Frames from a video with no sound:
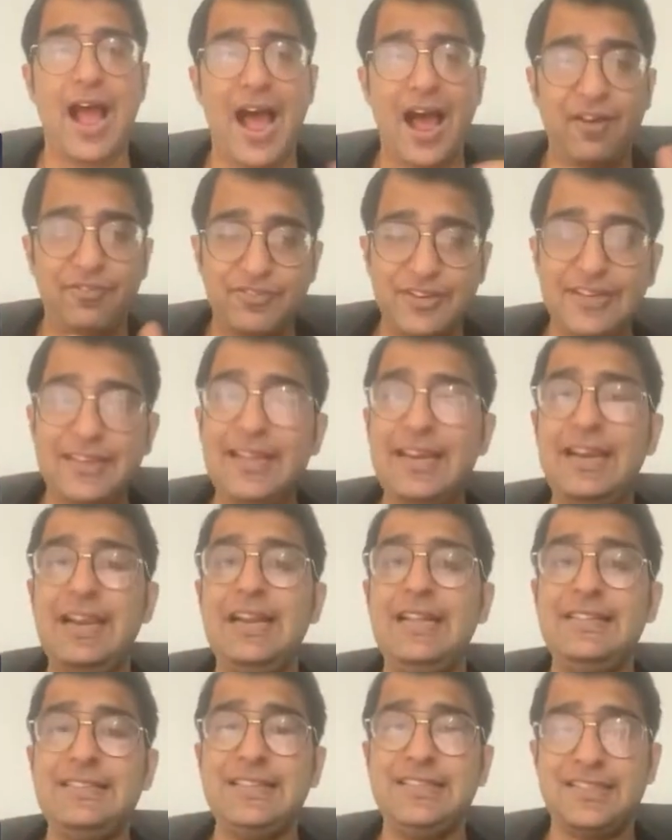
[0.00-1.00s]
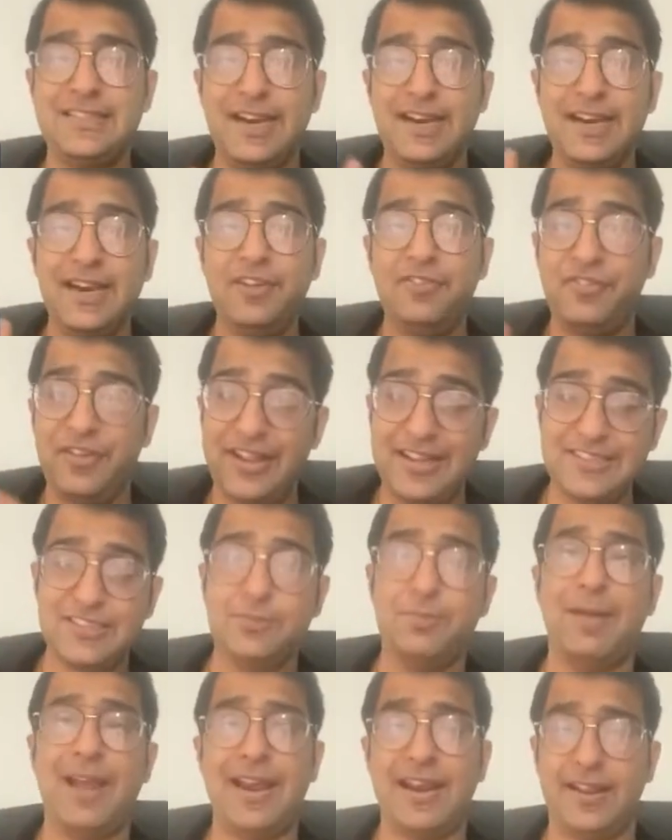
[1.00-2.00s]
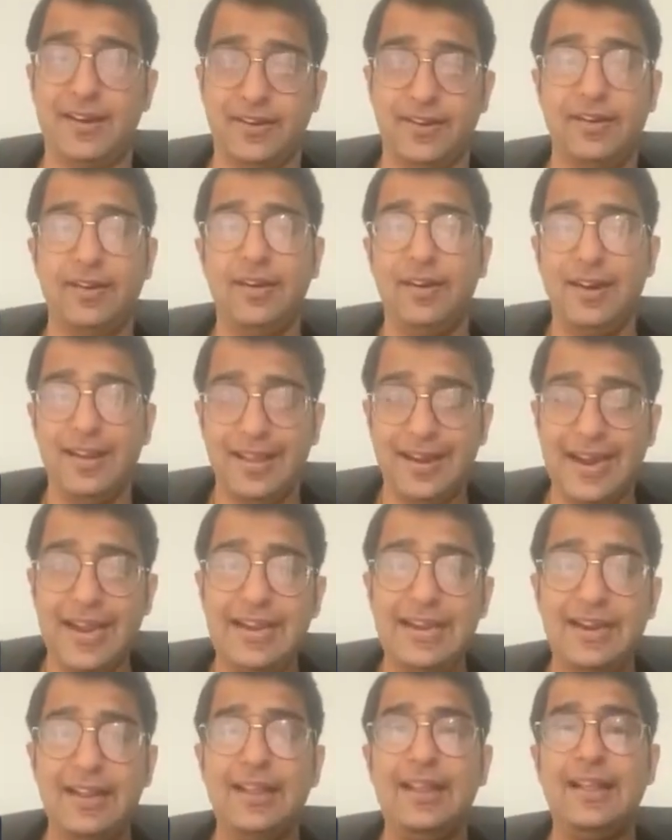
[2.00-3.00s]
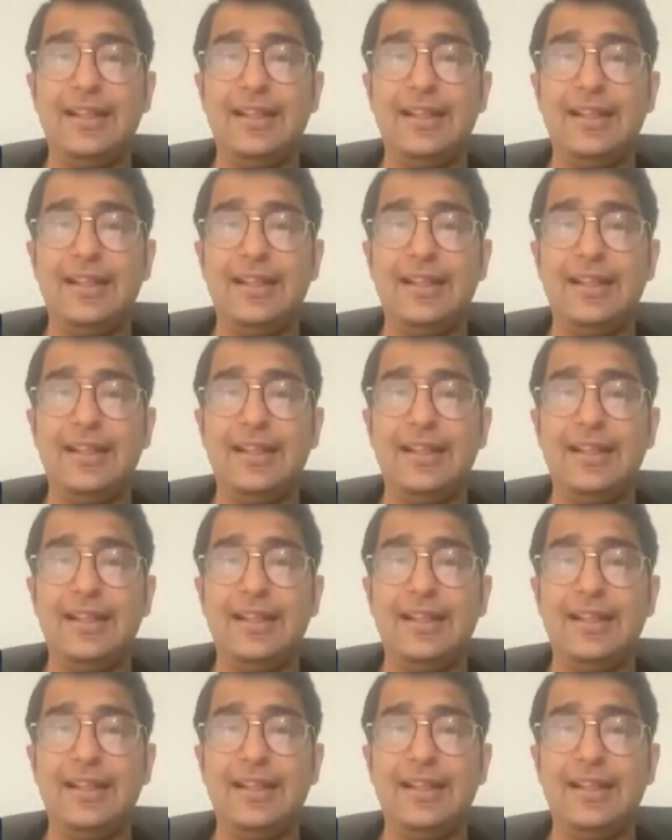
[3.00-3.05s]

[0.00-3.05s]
After the release is done in a phased manner, right?